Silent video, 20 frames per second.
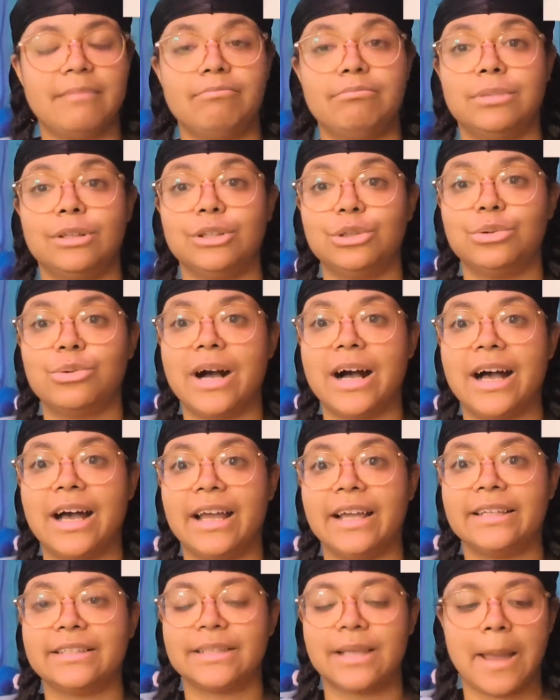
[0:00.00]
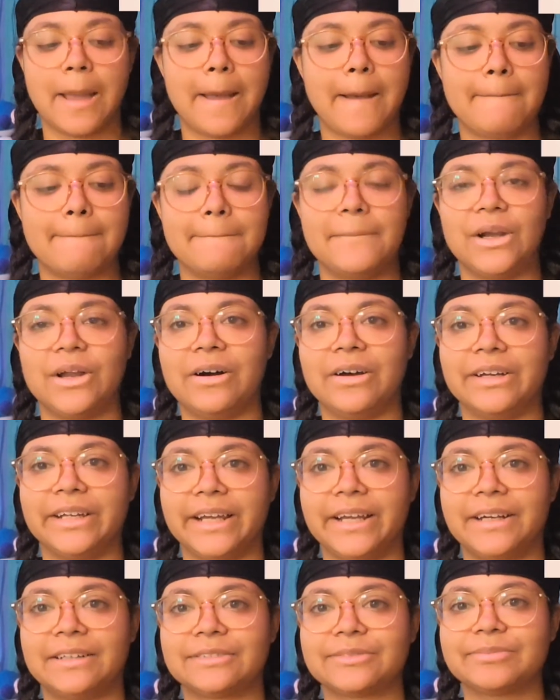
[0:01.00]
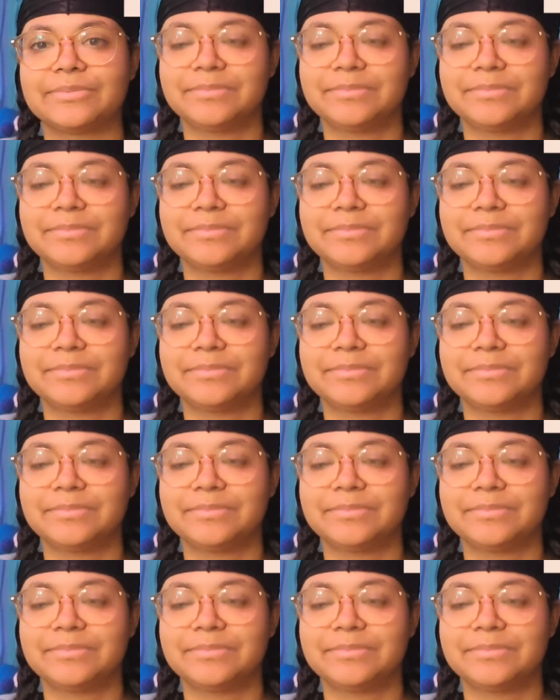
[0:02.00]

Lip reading: blue eyes, blonde hair.